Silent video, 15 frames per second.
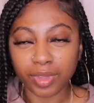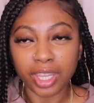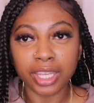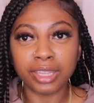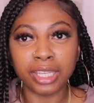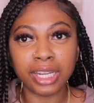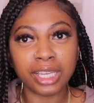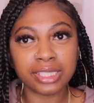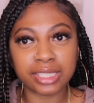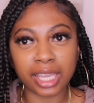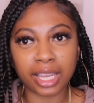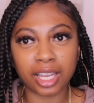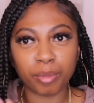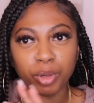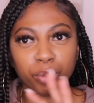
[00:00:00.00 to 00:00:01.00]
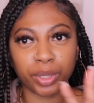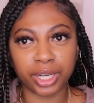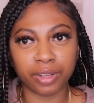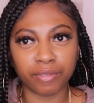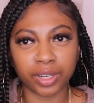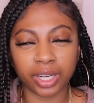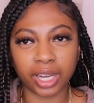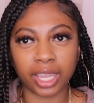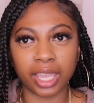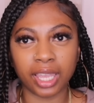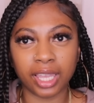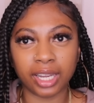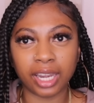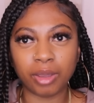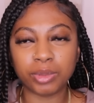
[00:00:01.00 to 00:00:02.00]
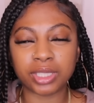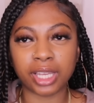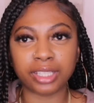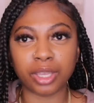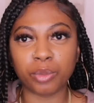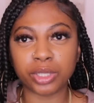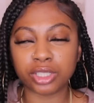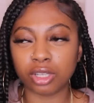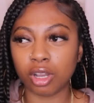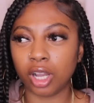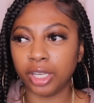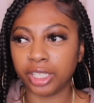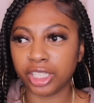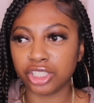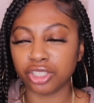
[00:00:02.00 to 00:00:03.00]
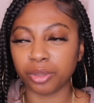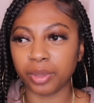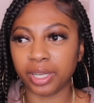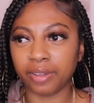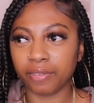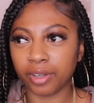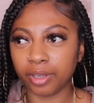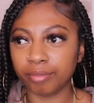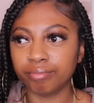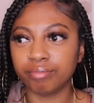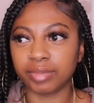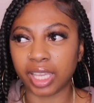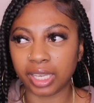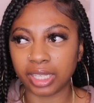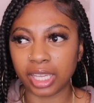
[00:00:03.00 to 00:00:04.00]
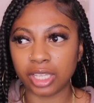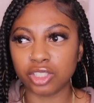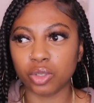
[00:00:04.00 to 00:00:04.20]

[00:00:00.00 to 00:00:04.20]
The next day come or whatever, and they was like they went to go audition or whatever that day.